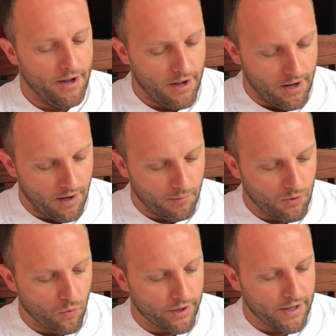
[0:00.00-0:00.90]

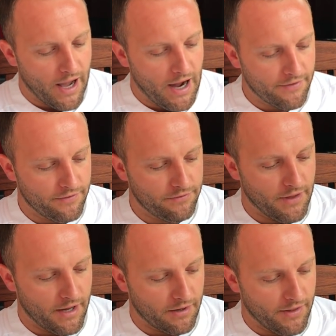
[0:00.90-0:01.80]
We want a guy
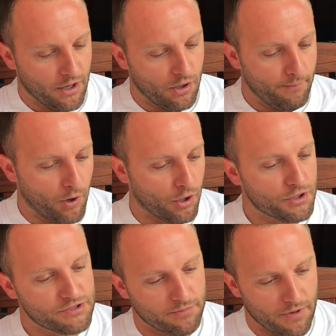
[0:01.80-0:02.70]
that'll
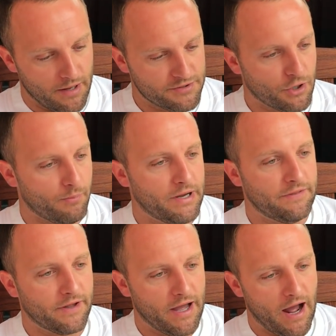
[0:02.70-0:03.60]
emerge and start
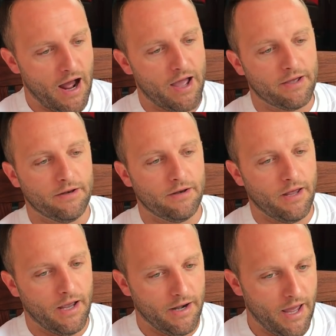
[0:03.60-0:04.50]
being the guy,
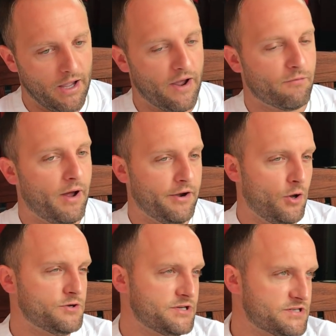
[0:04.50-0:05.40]
and hey, everybody
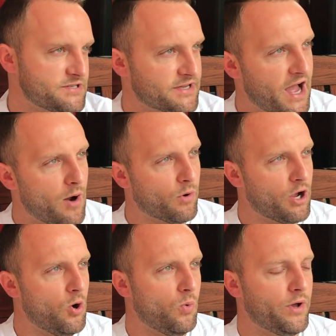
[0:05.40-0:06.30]
knows this is the guy we're
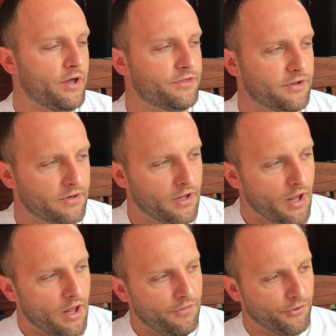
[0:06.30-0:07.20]
going with, and
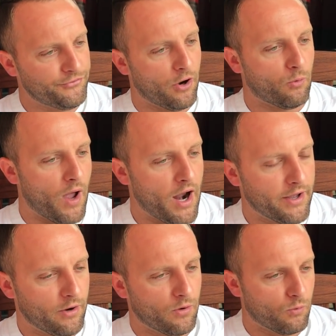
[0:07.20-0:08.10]
they'll start
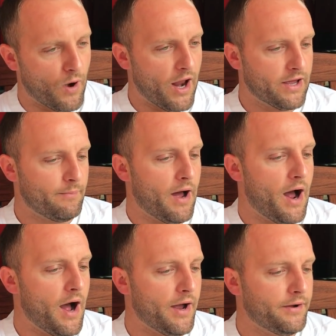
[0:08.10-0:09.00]
rallying
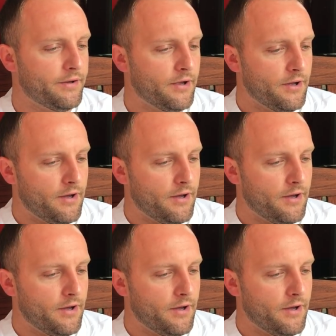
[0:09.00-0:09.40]
behind.